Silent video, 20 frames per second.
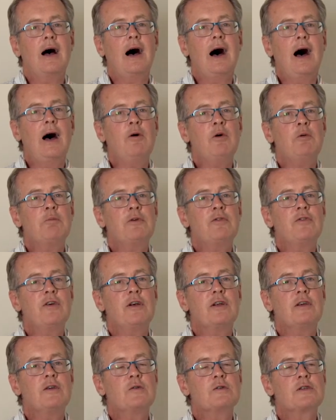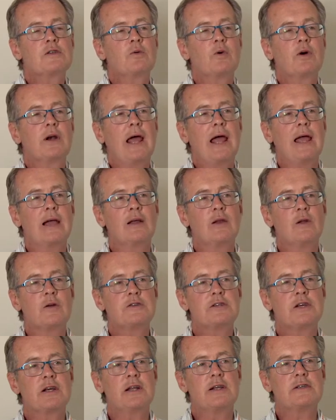I would prefer to use the word
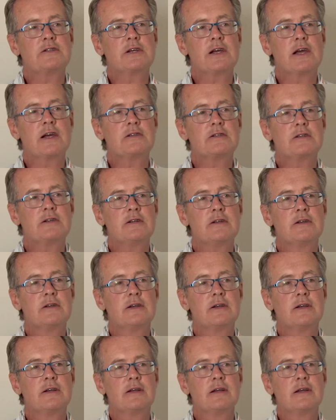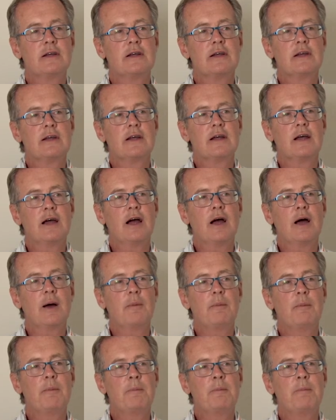ecological education.
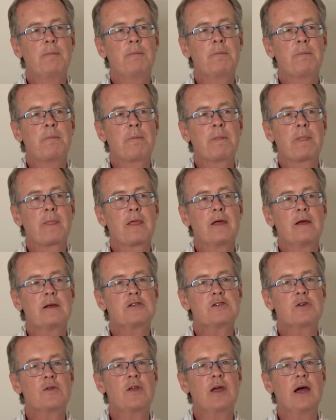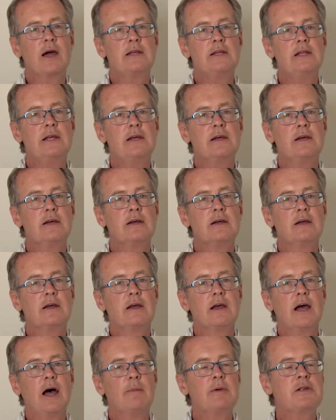So the idea,
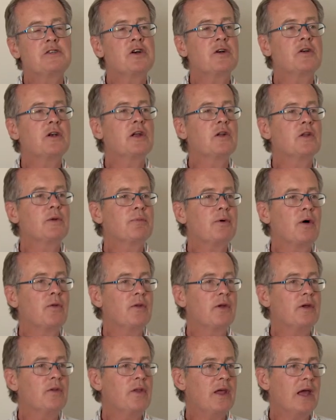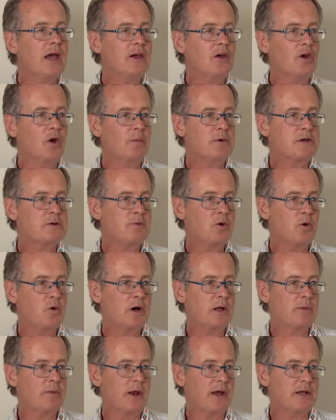I mean, certainly on the economics
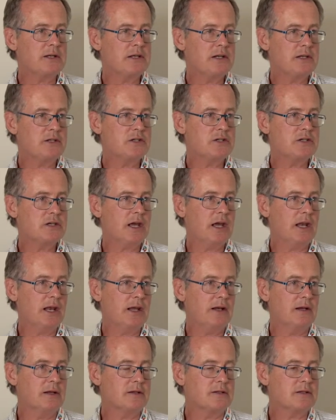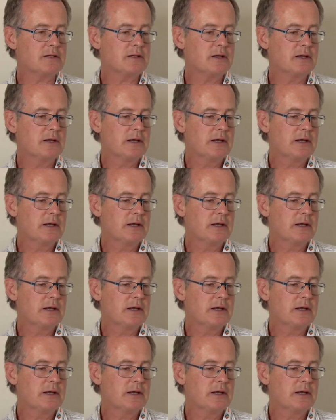program that I teach in England,